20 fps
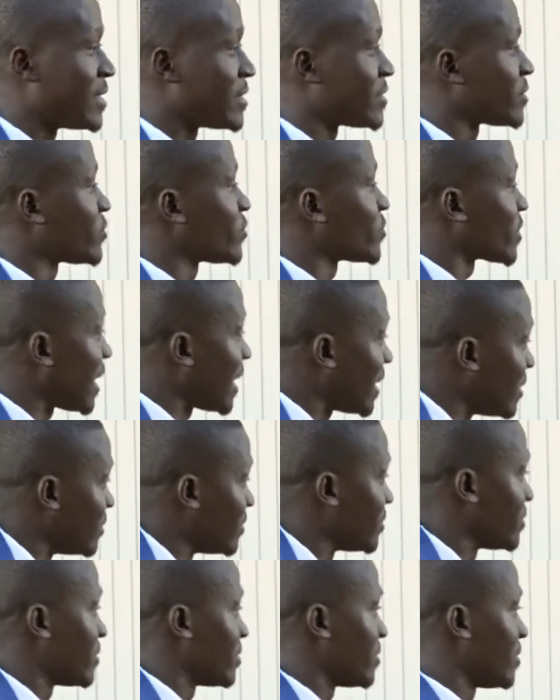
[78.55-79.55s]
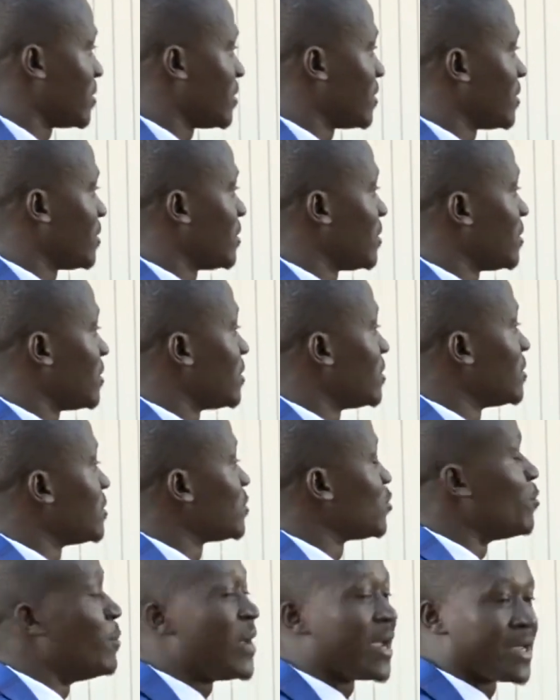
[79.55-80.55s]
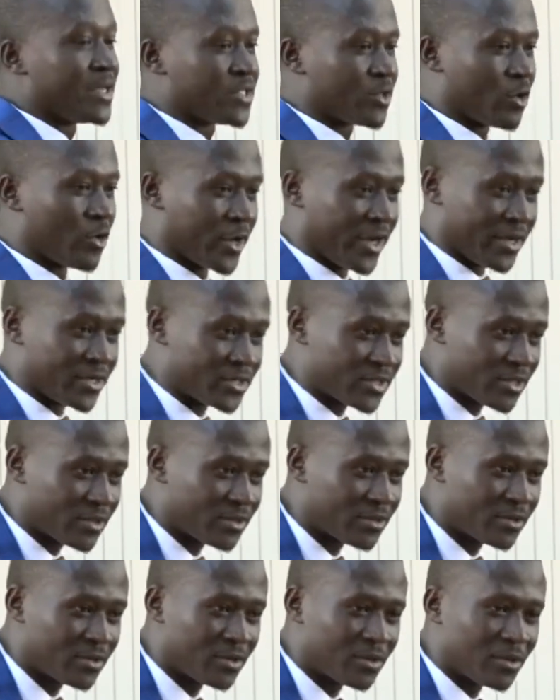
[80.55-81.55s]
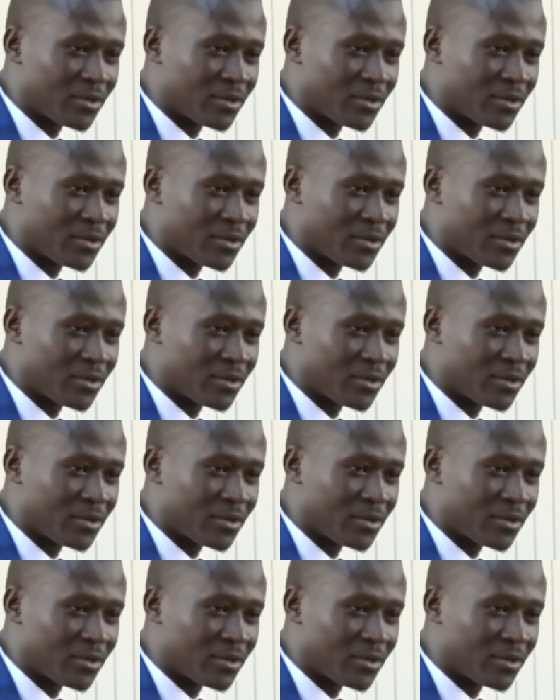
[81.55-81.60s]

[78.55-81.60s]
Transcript: else tries to make it correct.